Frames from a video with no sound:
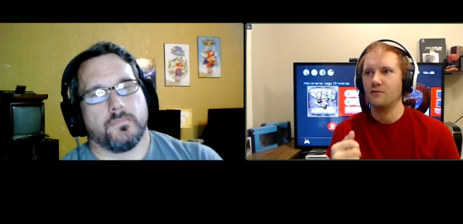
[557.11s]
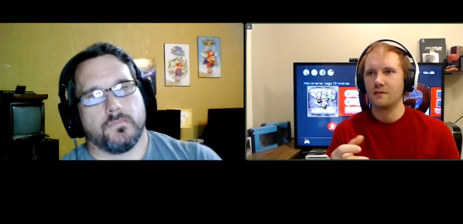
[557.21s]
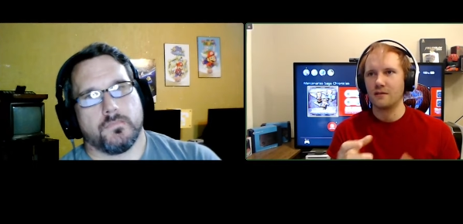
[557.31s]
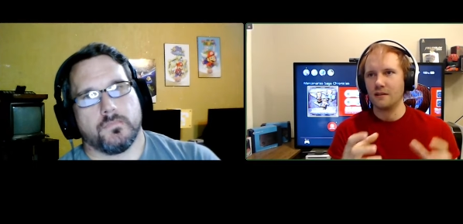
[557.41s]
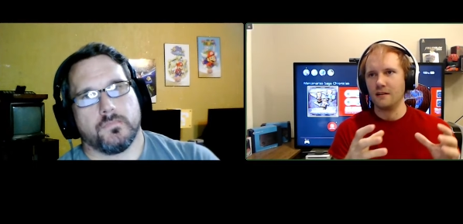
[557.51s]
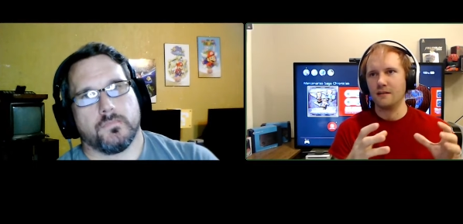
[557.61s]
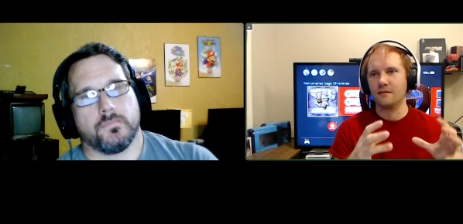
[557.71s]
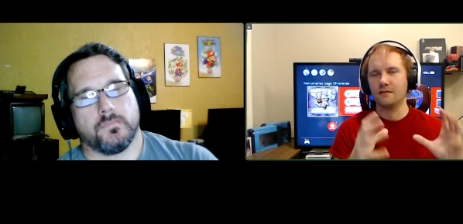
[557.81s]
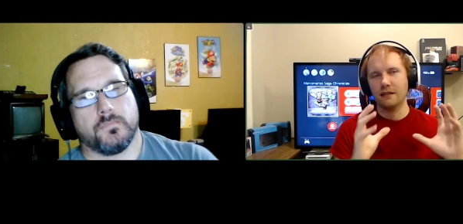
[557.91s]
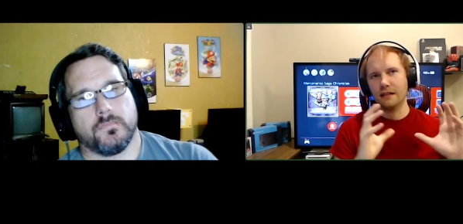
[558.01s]
Speaker 1: just
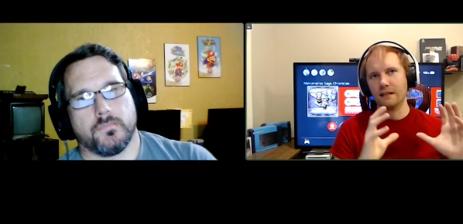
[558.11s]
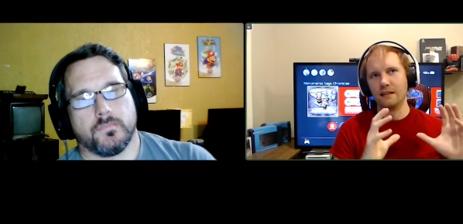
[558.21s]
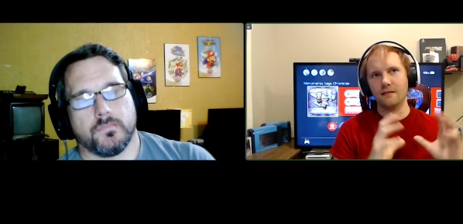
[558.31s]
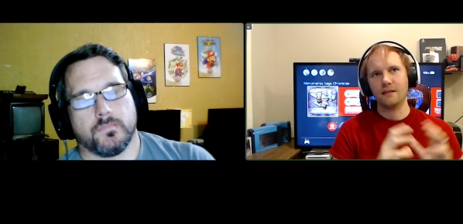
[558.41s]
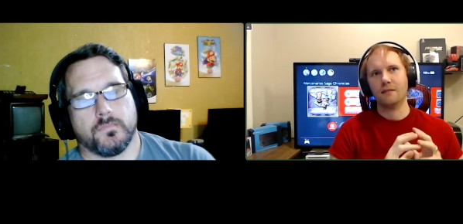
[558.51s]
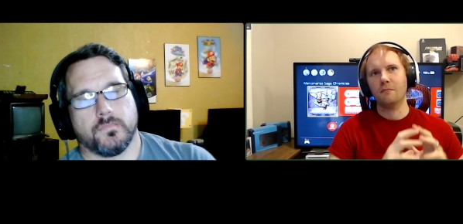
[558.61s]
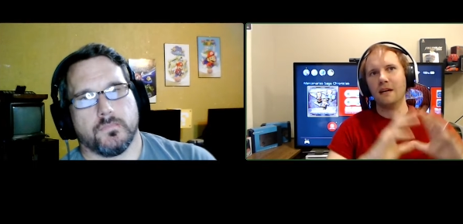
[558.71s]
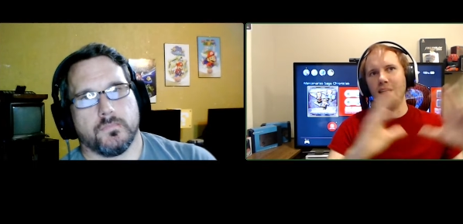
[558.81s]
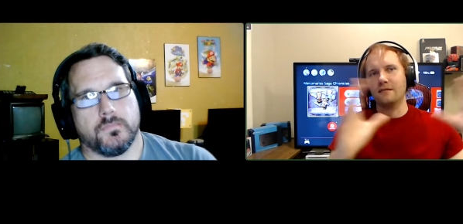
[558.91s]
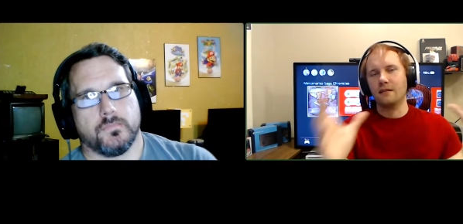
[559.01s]
the the the
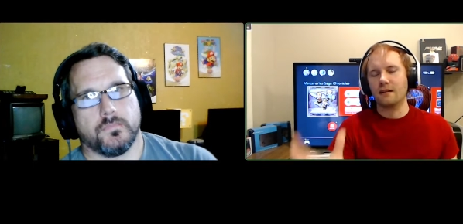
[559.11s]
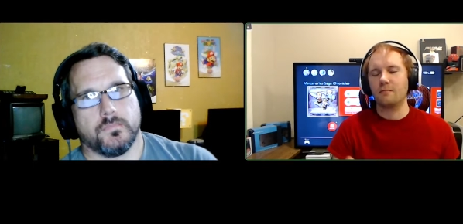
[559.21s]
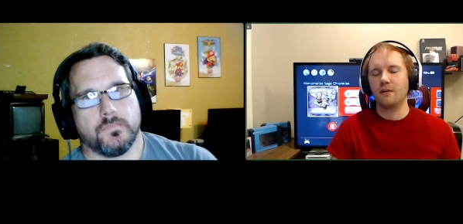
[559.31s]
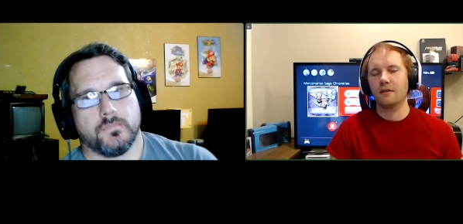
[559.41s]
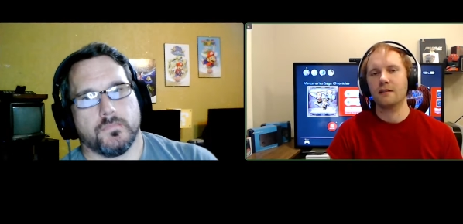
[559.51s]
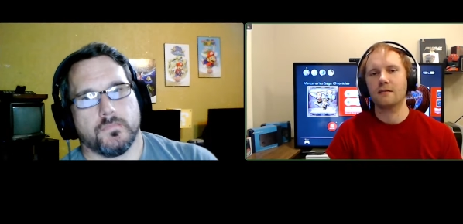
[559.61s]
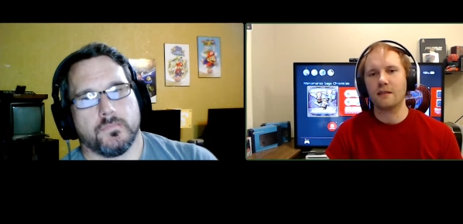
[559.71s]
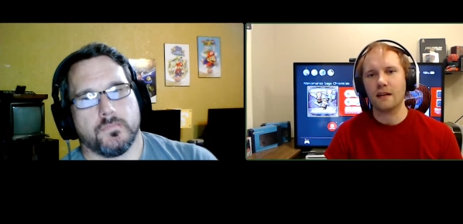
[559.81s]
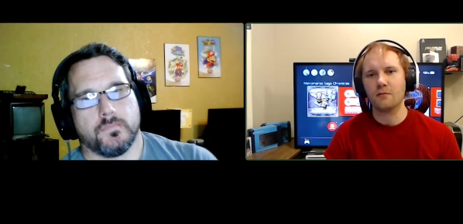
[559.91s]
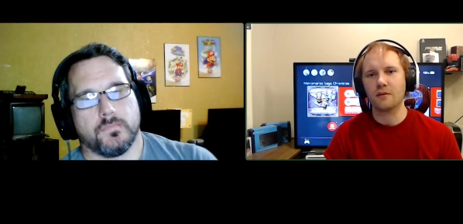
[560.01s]
amazing experience
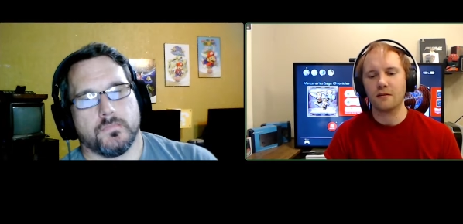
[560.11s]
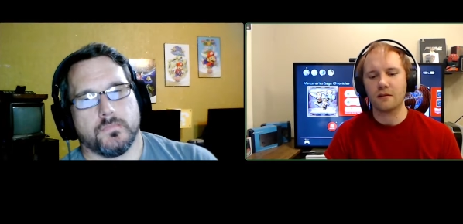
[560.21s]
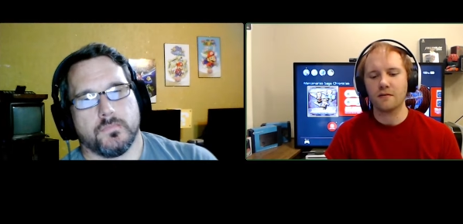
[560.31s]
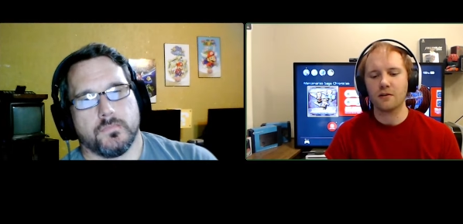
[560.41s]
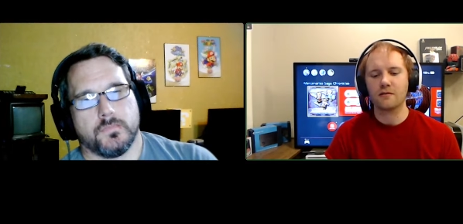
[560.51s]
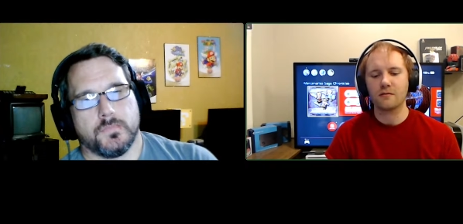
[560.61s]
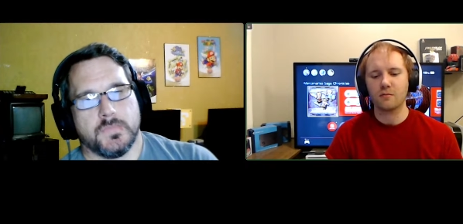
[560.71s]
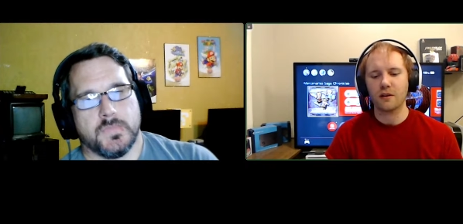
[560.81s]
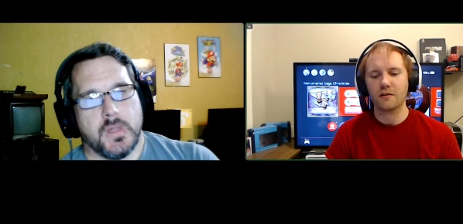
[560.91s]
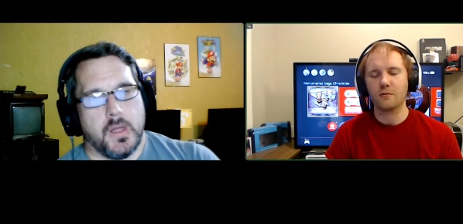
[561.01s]
that they had with the, the
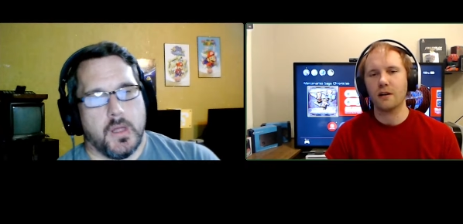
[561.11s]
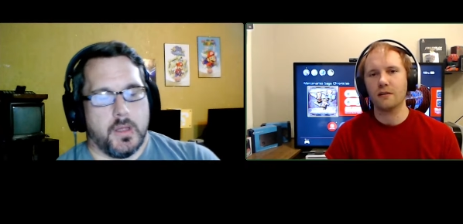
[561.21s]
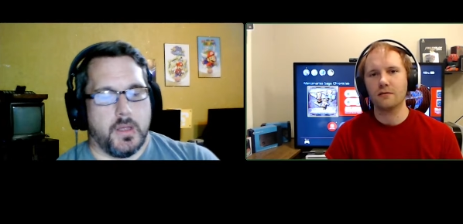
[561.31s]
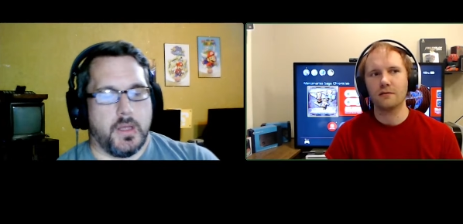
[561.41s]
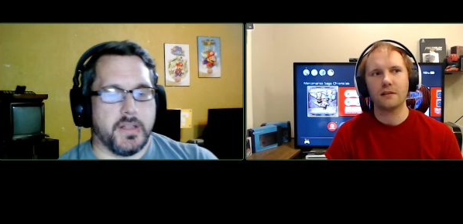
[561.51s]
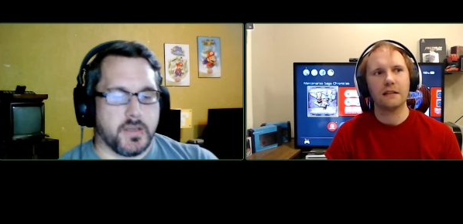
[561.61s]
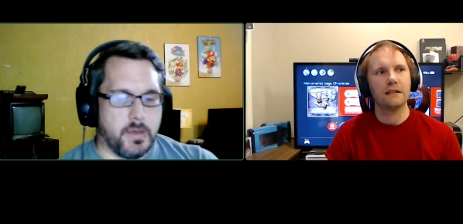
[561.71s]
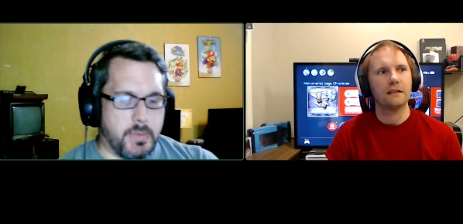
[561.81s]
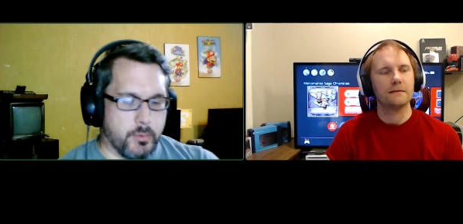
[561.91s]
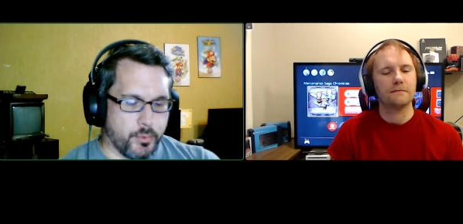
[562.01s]
first Breath of the Wild. It's
Speaker 2: going
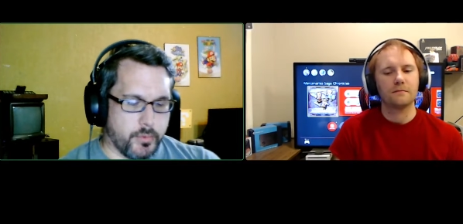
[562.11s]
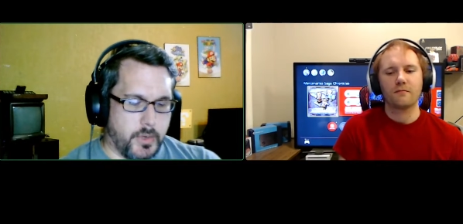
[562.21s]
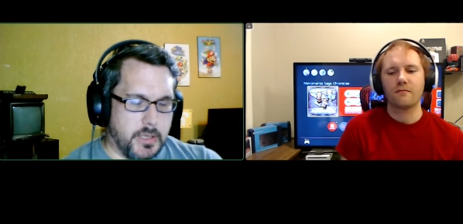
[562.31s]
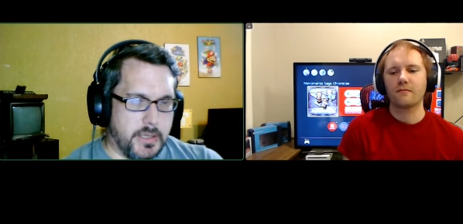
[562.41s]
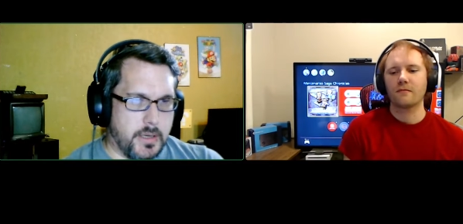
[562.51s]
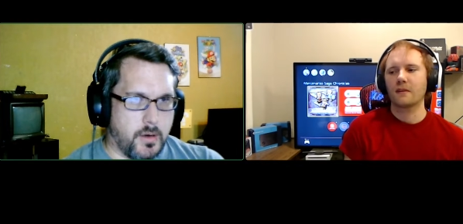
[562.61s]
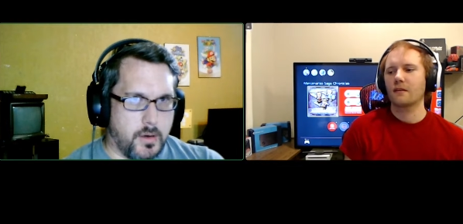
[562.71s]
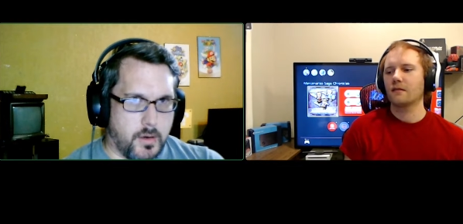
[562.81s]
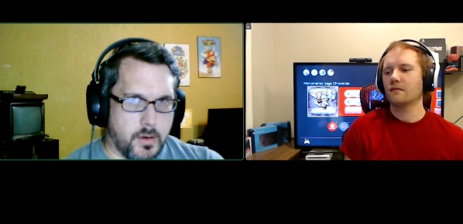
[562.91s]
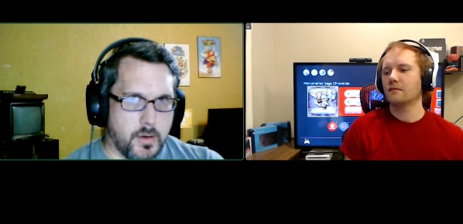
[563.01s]
to be really
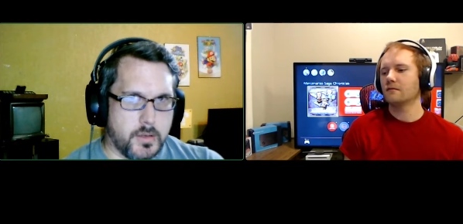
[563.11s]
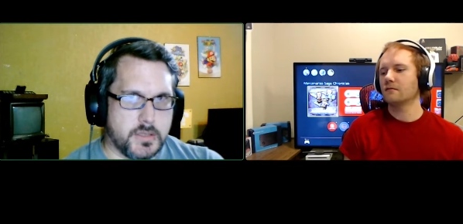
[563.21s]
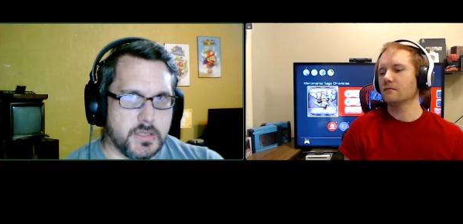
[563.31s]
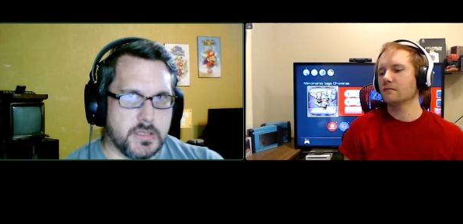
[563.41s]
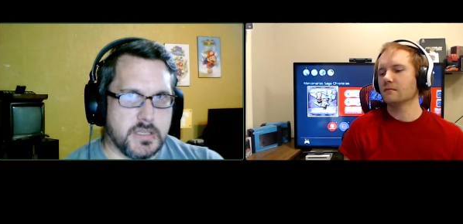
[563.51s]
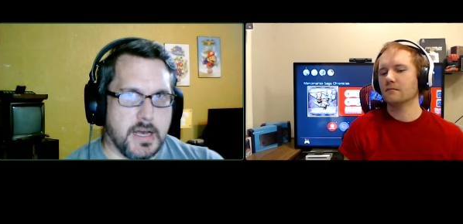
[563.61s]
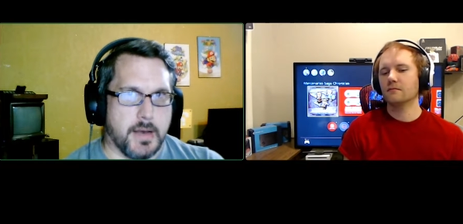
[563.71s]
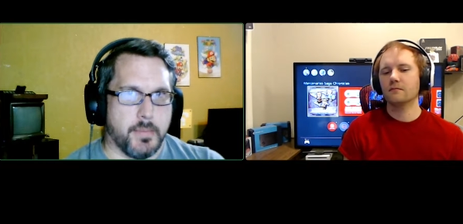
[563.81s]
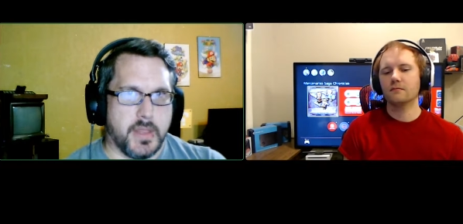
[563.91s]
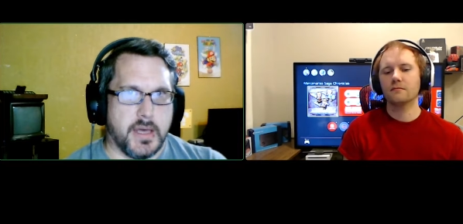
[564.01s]
hard to
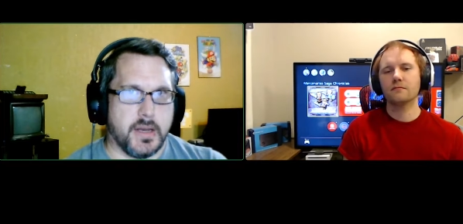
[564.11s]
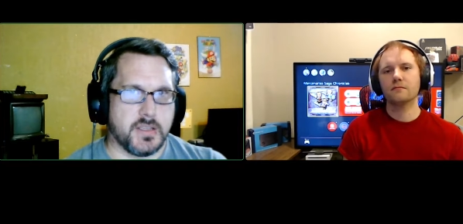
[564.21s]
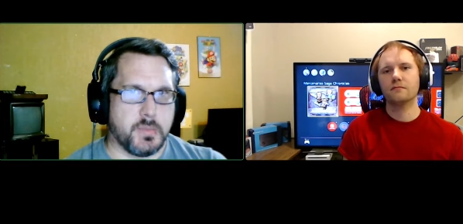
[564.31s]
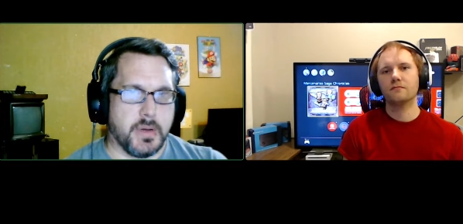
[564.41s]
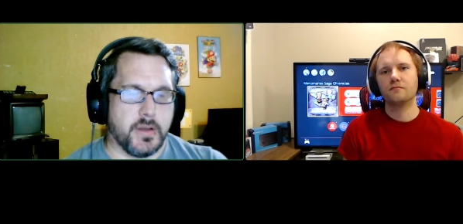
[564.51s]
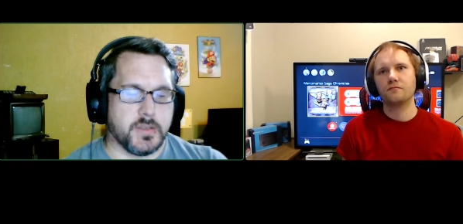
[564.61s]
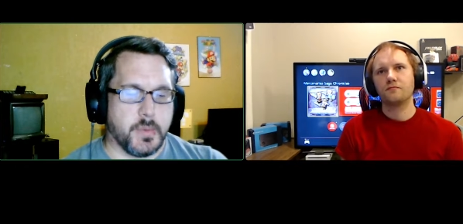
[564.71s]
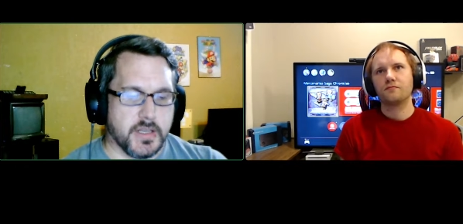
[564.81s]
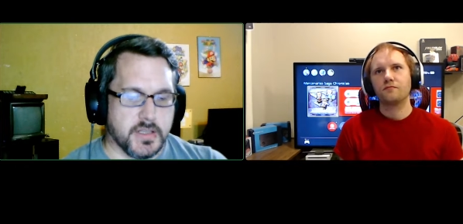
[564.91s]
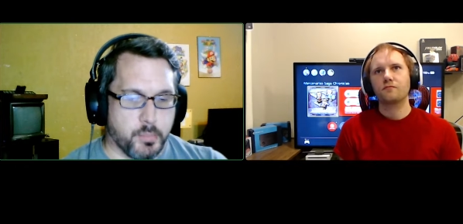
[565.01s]
top that experience
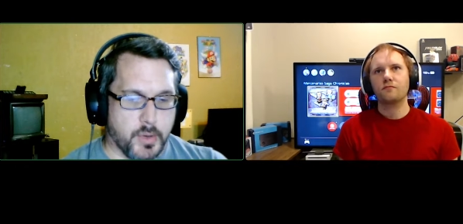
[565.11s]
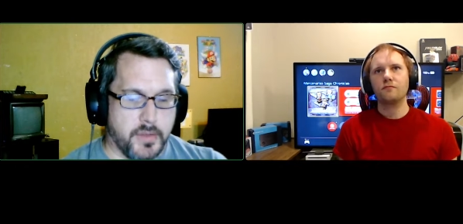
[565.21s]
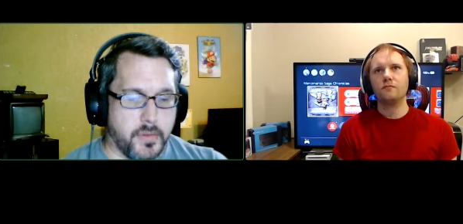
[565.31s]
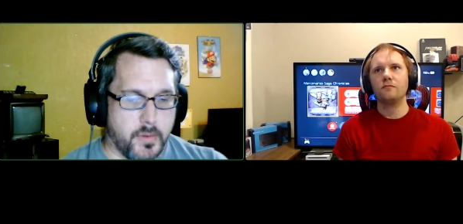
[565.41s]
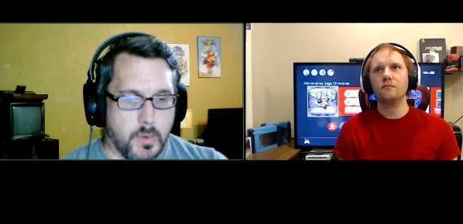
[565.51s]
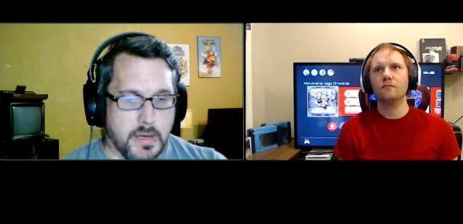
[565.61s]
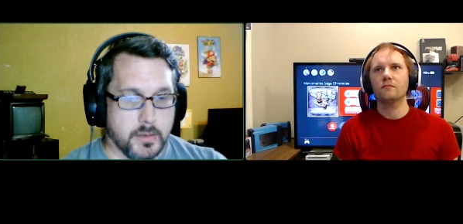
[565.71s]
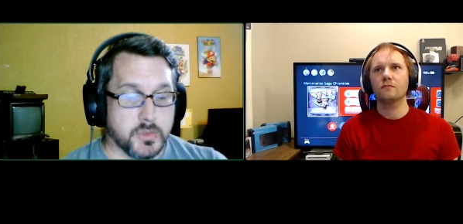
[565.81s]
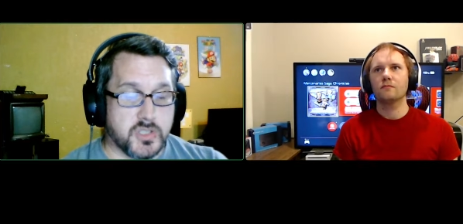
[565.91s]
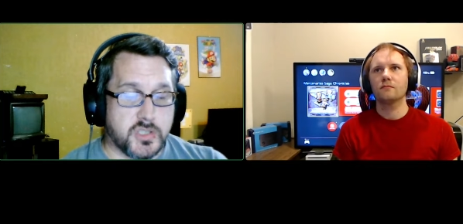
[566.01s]
because Breath of the
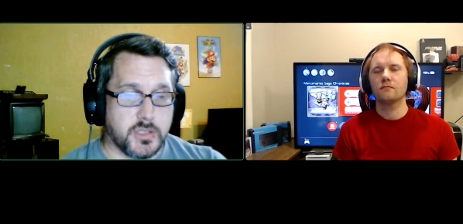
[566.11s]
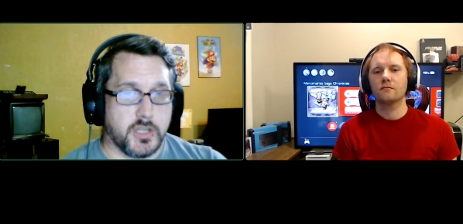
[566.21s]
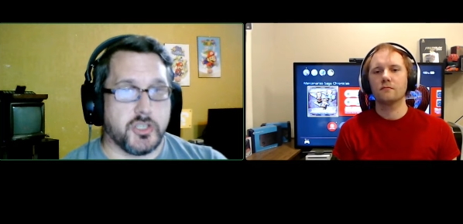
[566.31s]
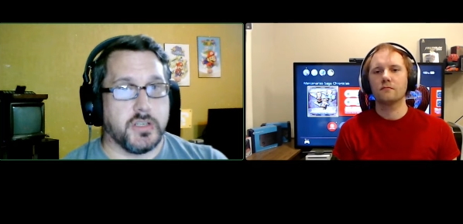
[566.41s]
Wild was such